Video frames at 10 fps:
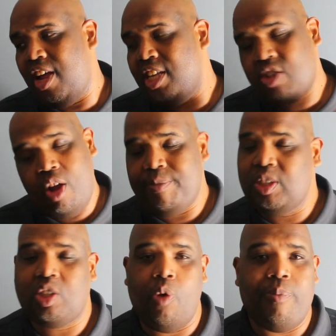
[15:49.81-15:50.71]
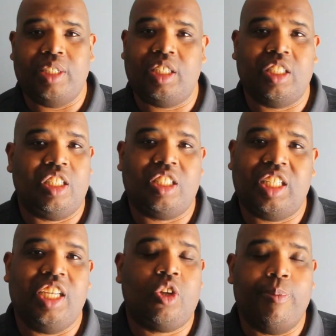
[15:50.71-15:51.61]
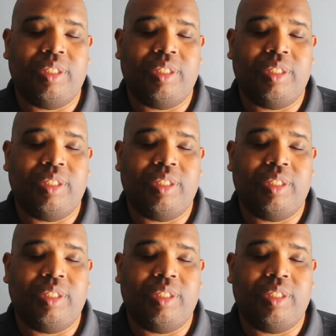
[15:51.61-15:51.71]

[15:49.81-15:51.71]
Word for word: it's going to be so much to see. It's going